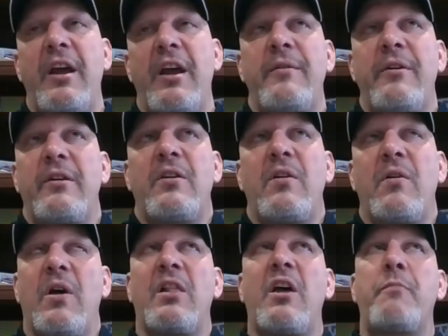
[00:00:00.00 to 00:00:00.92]
know
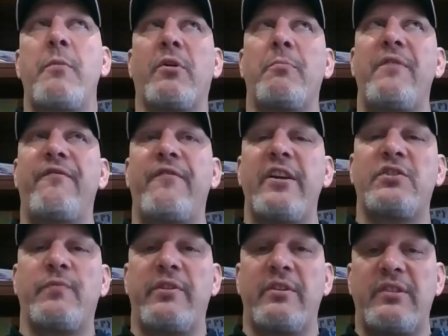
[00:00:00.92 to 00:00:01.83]
a lot of people are going to be faced
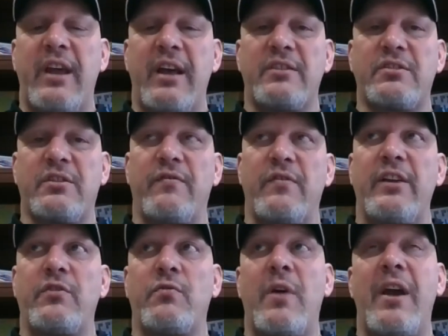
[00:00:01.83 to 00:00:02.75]
with the task of
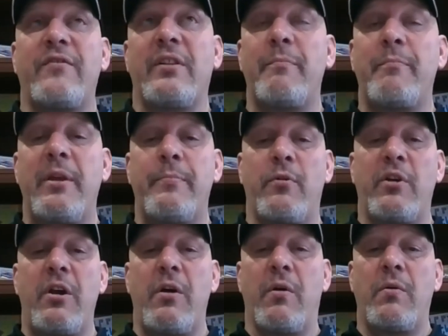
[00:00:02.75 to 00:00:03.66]
like, do I have to let people
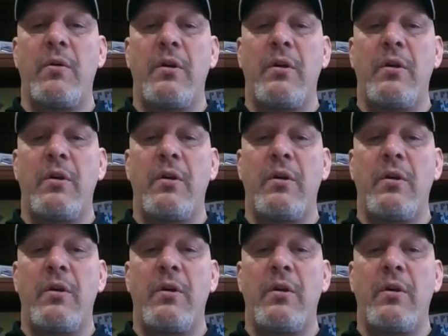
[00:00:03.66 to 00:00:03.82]
go?